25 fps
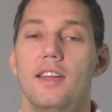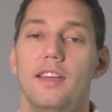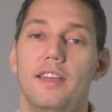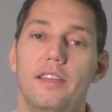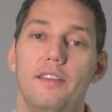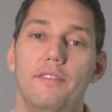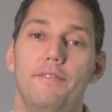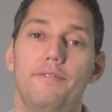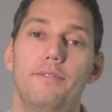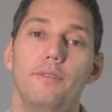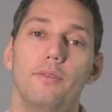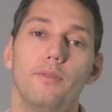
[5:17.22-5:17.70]

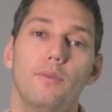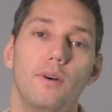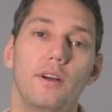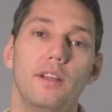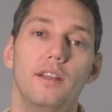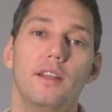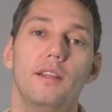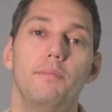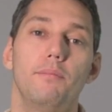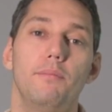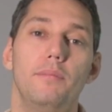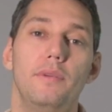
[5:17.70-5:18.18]
If you
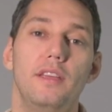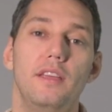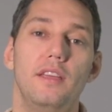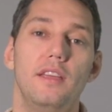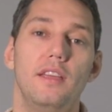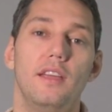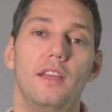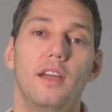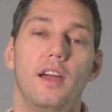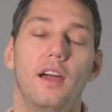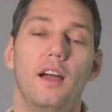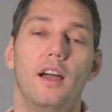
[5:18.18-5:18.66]
want to
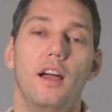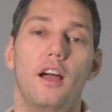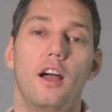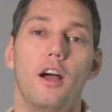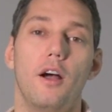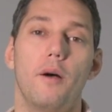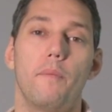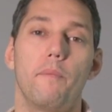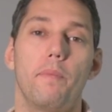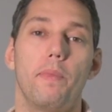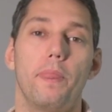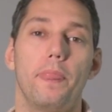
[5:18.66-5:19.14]
be
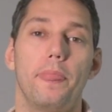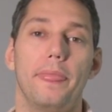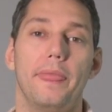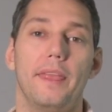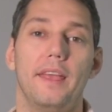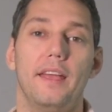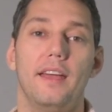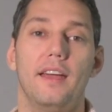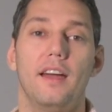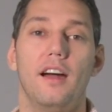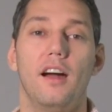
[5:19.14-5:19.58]
a